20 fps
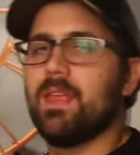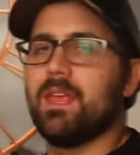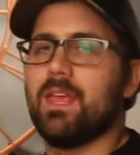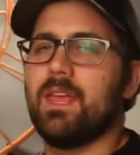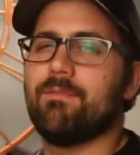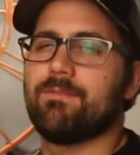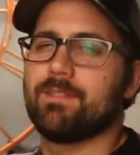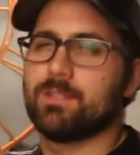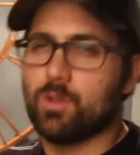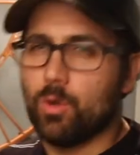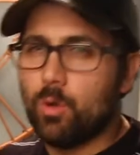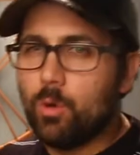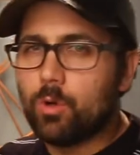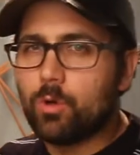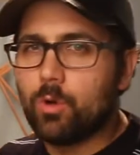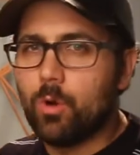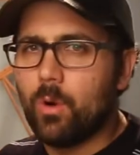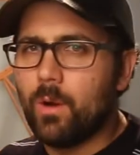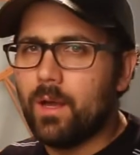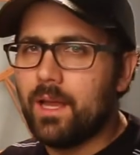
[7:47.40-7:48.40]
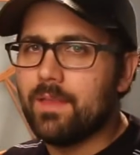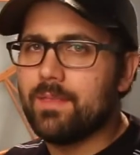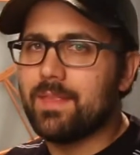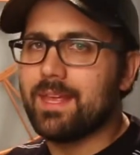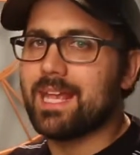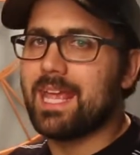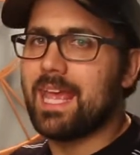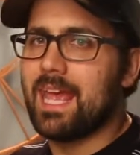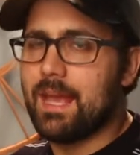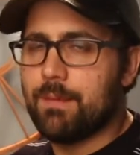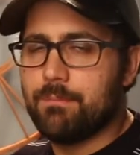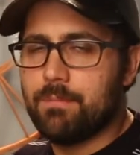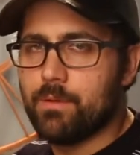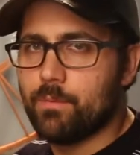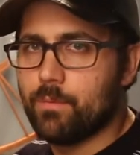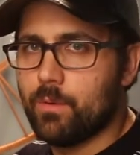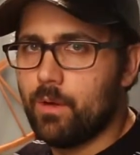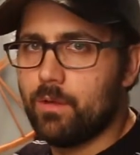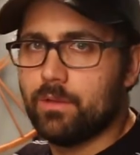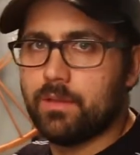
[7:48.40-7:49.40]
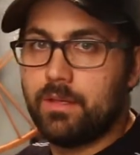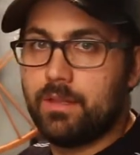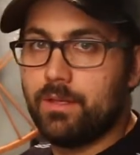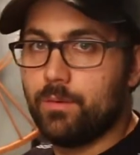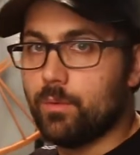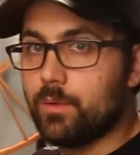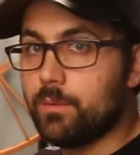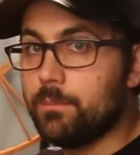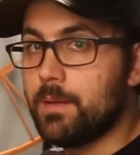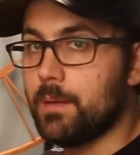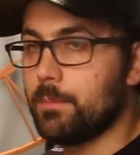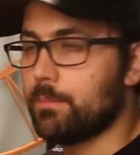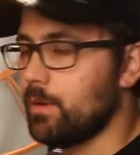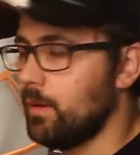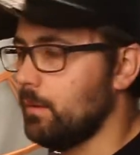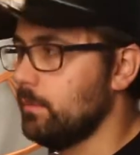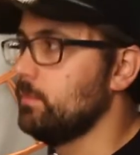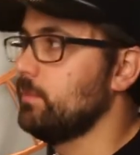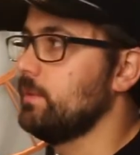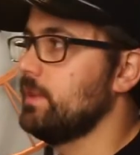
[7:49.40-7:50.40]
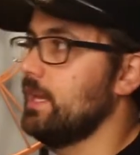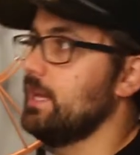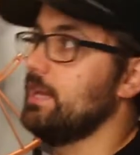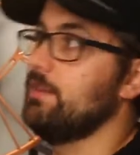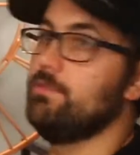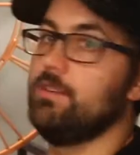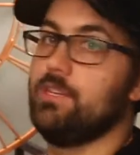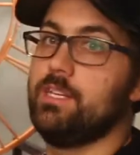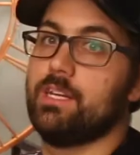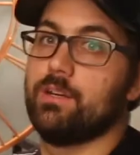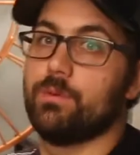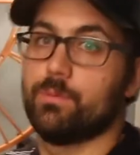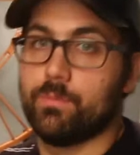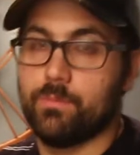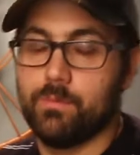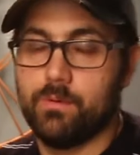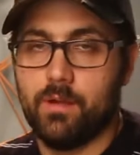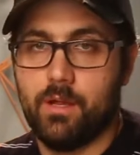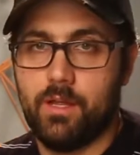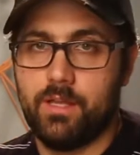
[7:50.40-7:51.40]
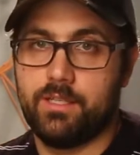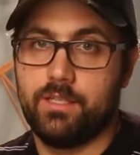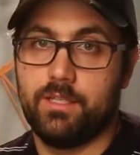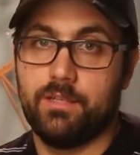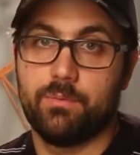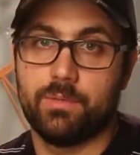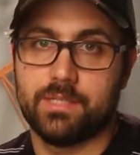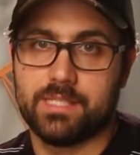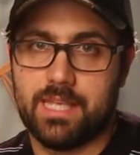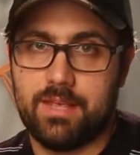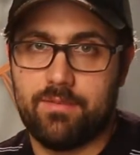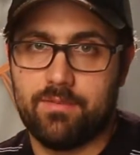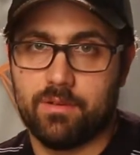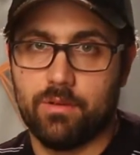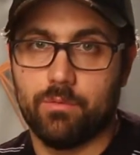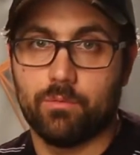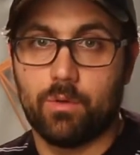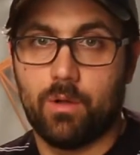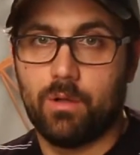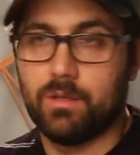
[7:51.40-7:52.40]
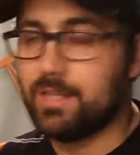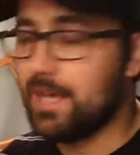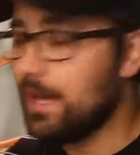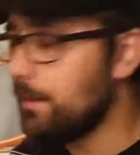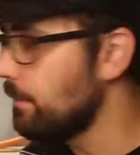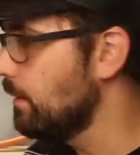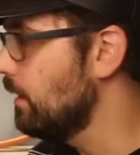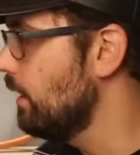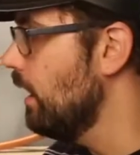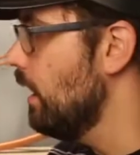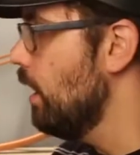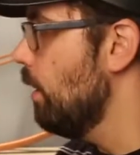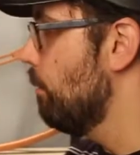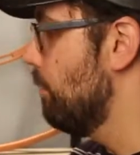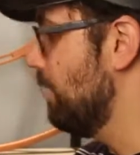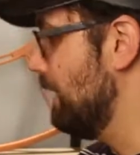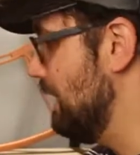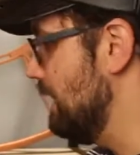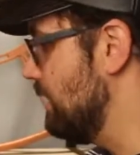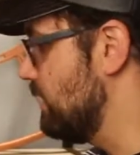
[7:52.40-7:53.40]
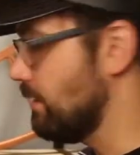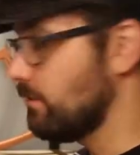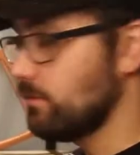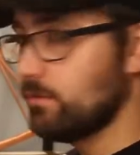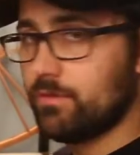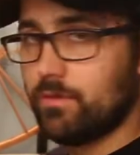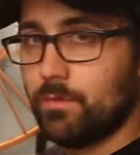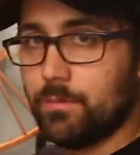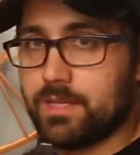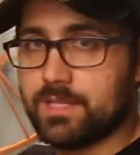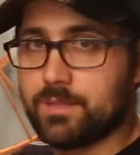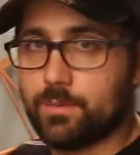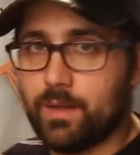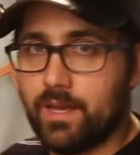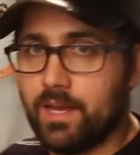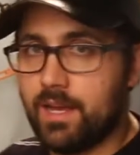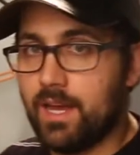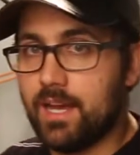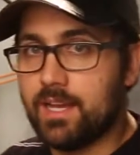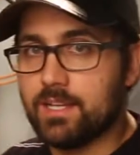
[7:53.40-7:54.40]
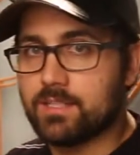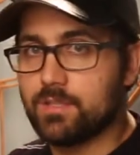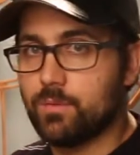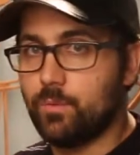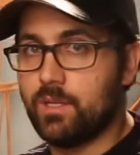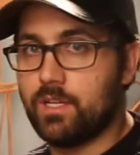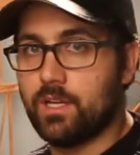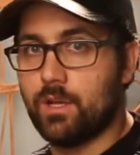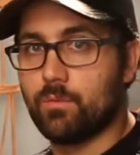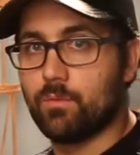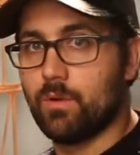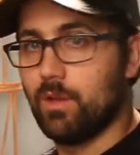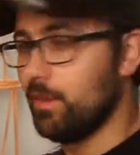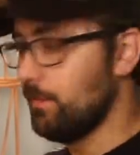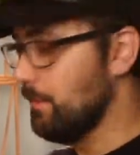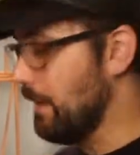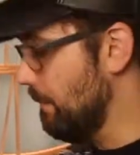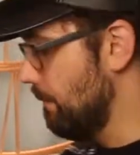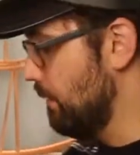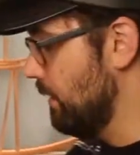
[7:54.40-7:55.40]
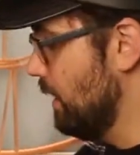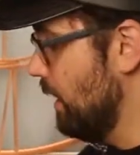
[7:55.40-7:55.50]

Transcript: If it's all coir, they can be rolled, and there wouldn't be a problem with that if you did receive it rolled up. But in general, from this warehouse, we don't roll them up.